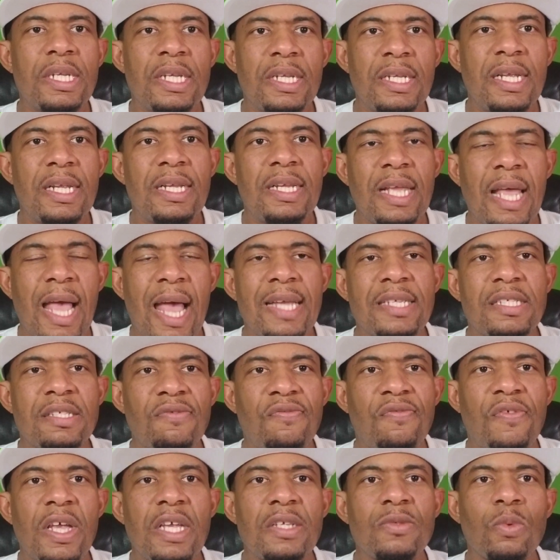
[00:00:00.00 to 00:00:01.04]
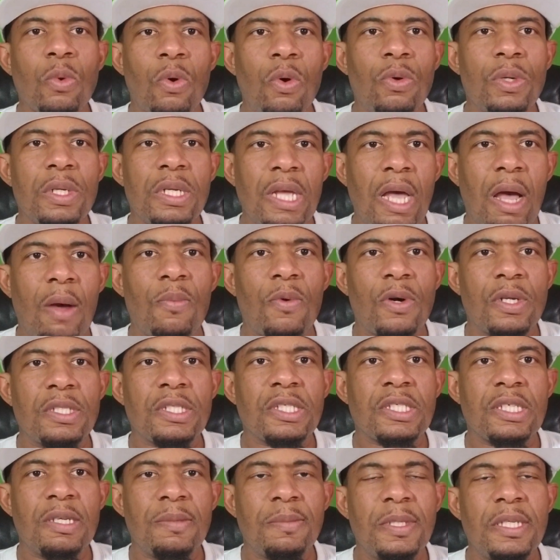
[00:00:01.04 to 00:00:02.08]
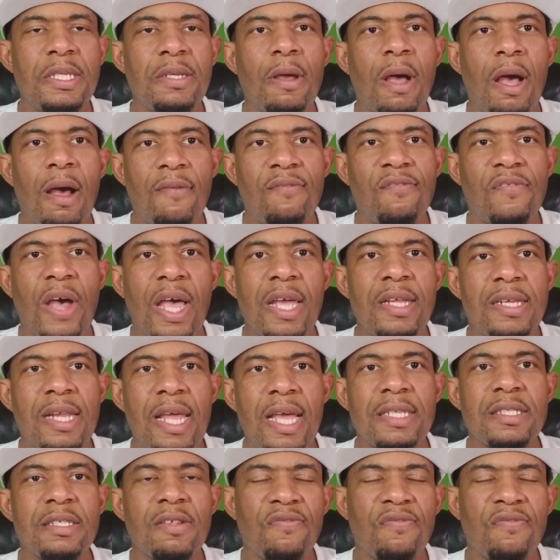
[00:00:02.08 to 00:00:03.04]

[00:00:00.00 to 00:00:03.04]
and then he asked the fans, "Well, who do y'all want to see me fight next?"